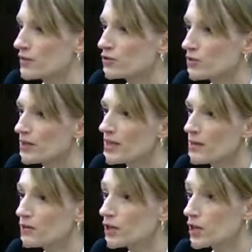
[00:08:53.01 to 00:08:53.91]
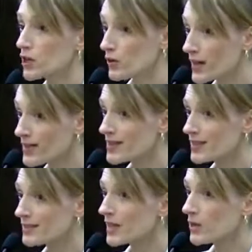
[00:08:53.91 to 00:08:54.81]
So being able to curate
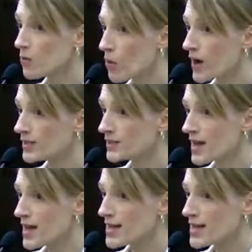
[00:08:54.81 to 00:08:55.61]
this in one